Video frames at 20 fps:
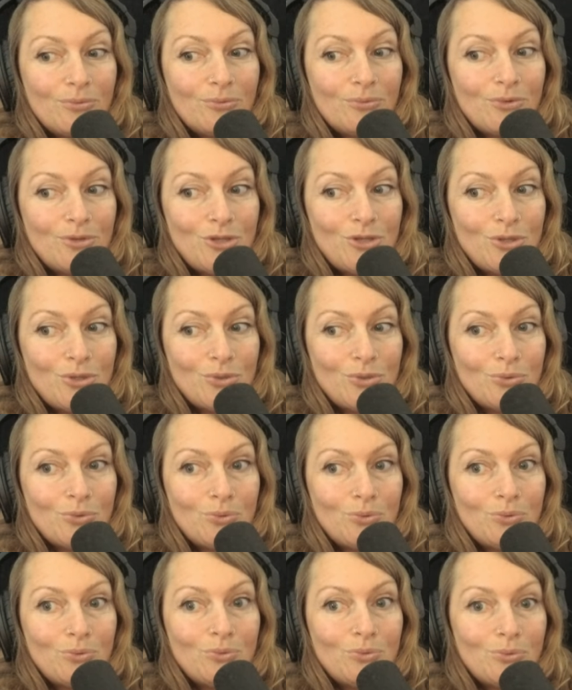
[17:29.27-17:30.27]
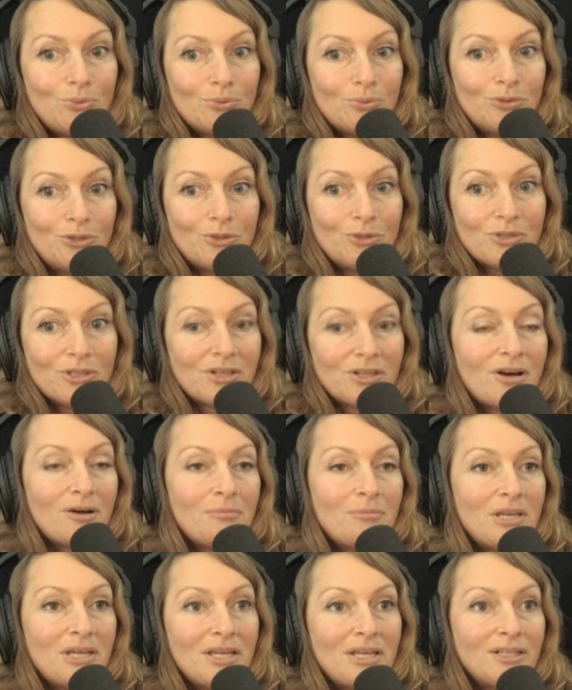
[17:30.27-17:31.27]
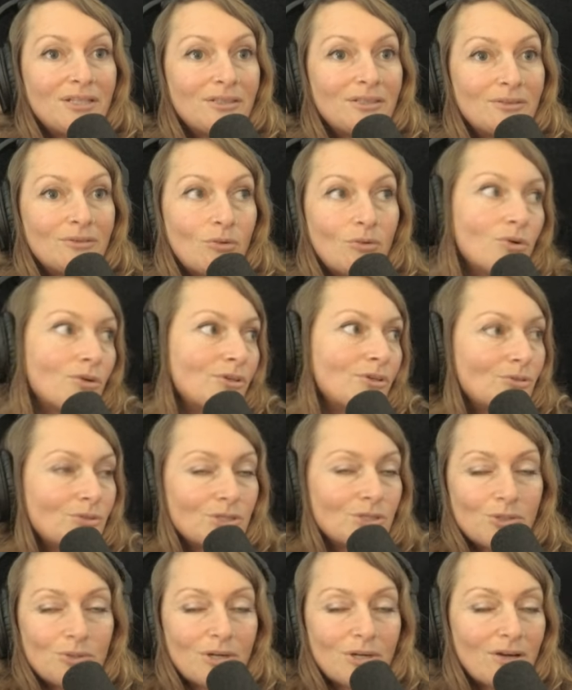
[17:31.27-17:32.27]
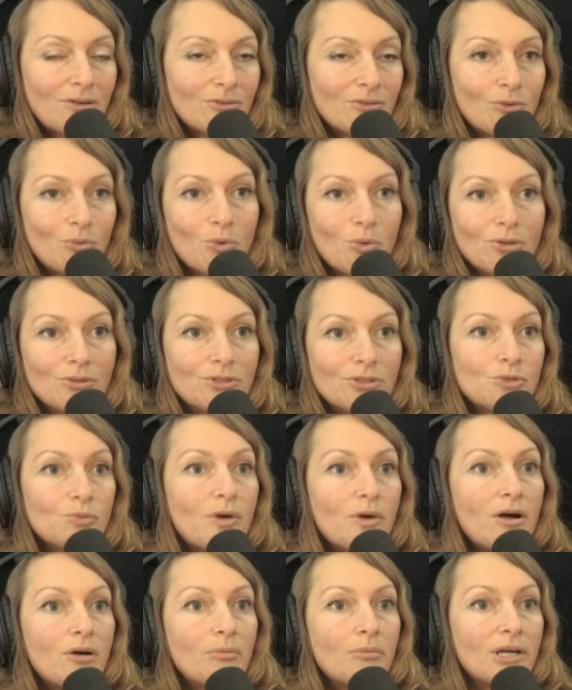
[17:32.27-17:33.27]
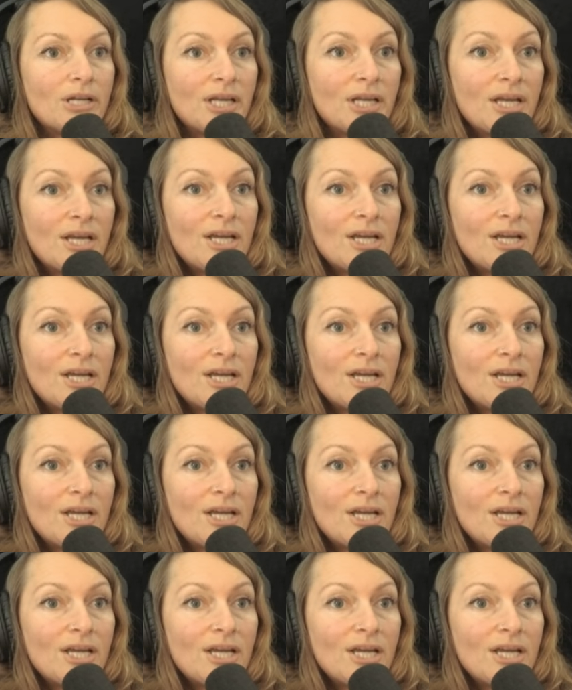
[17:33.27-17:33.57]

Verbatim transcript: you you can come in or you can do it out in the world as well but